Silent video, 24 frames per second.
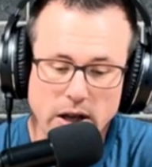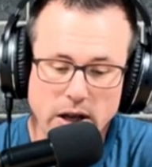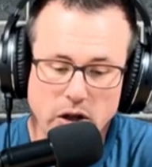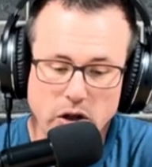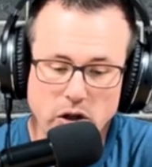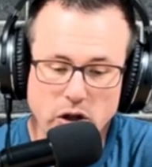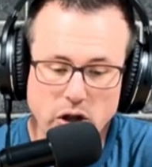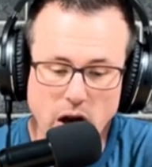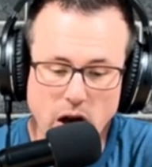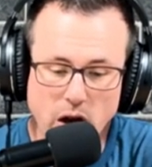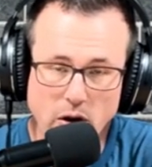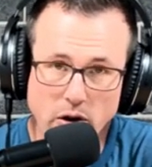
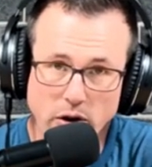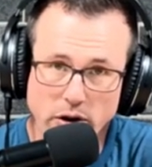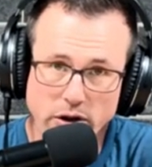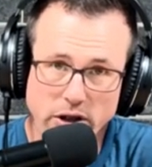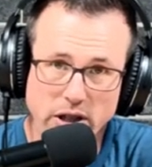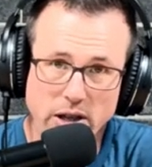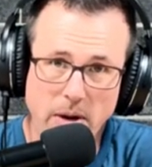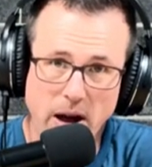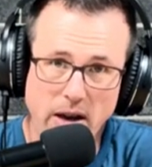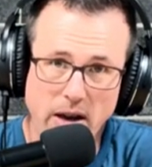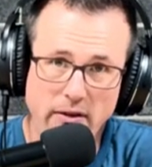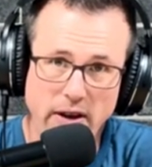So you'll
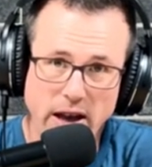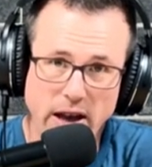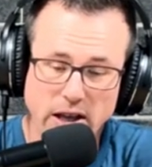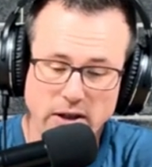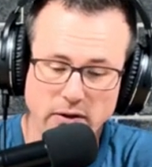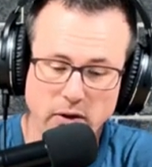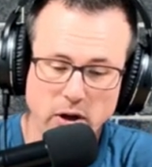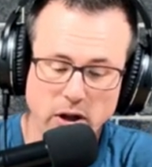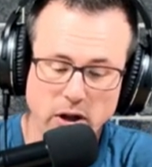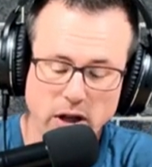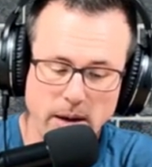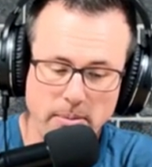see my face
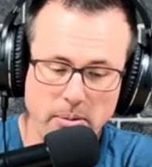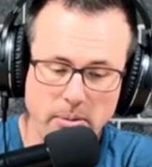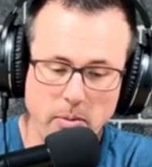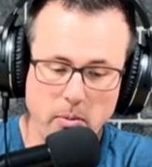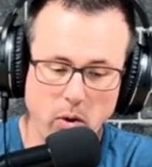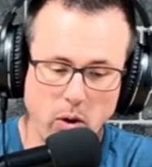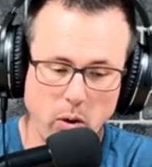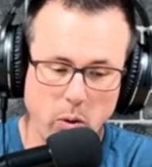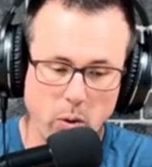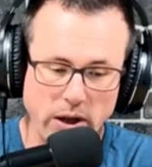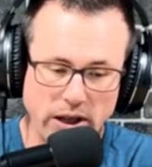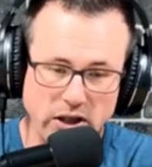for a couple
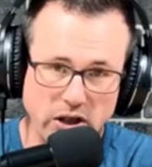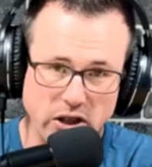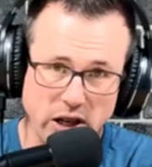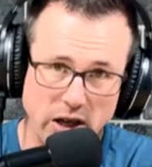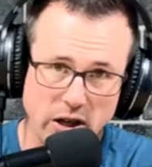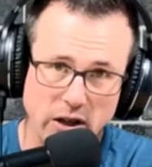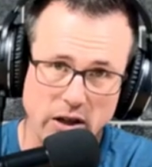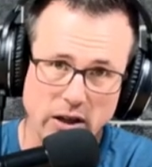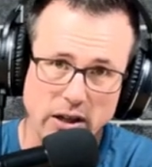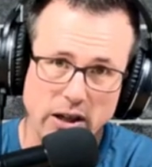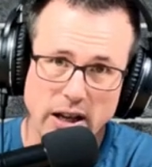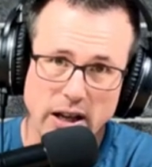more weeks
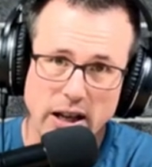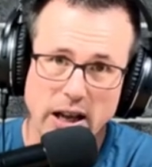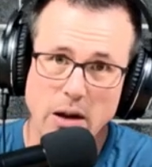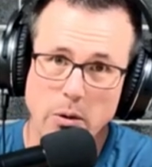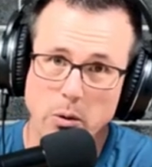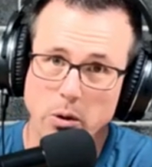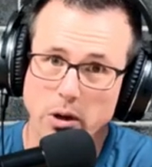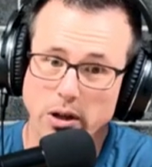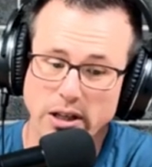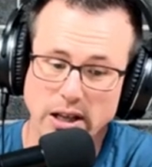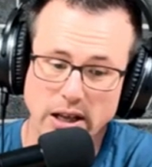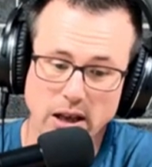here. And
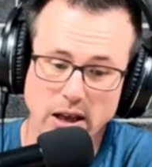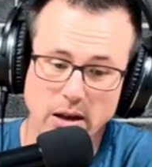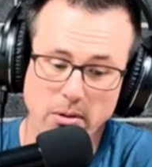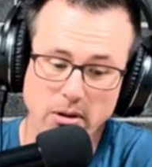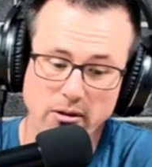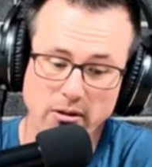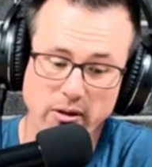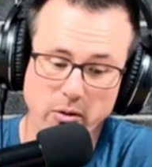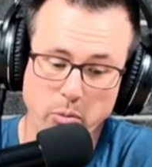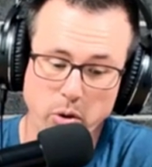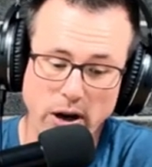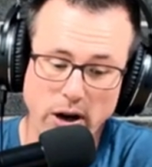we're going to take a little
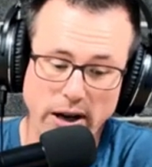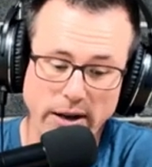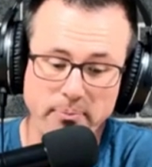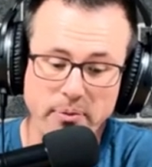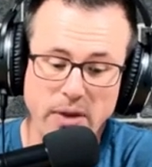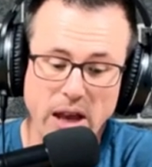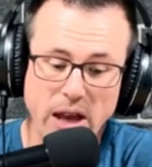bit of a break.